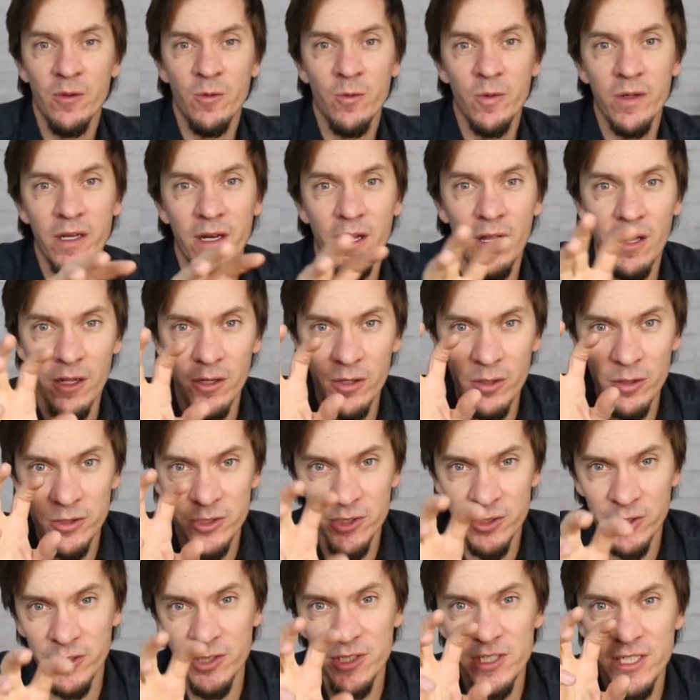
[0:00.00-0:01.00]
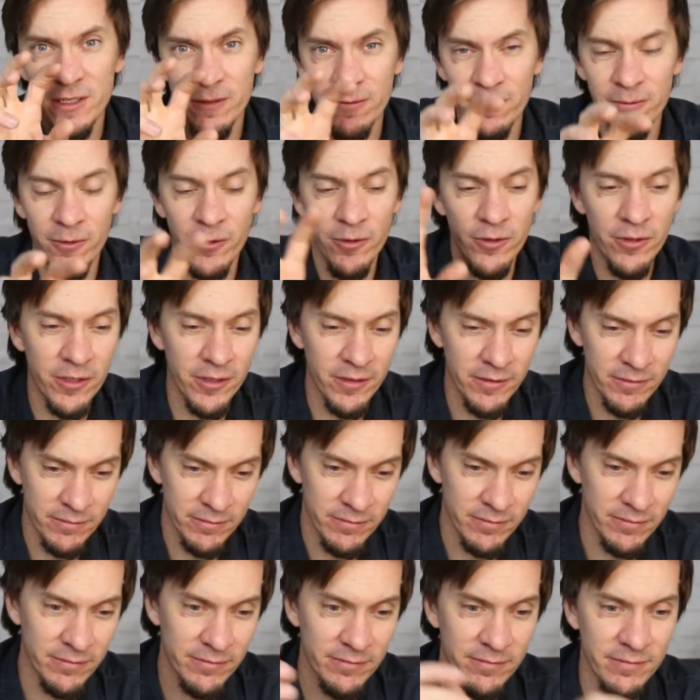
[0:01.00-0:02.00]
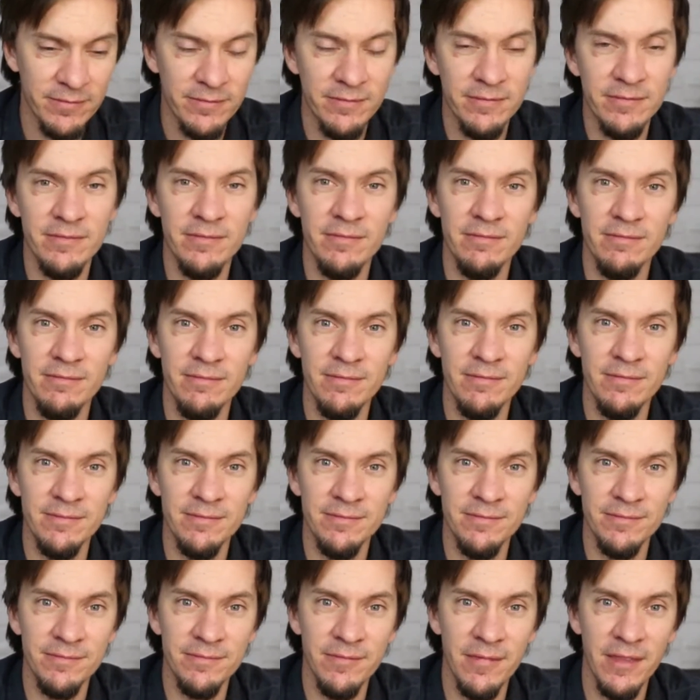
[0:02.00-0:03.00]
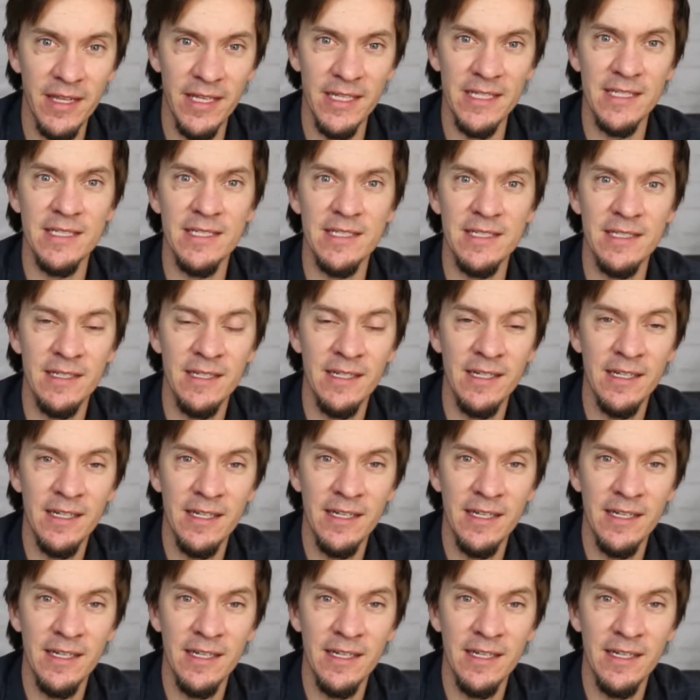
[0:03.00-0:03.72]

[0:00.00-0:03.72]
We all are searching for this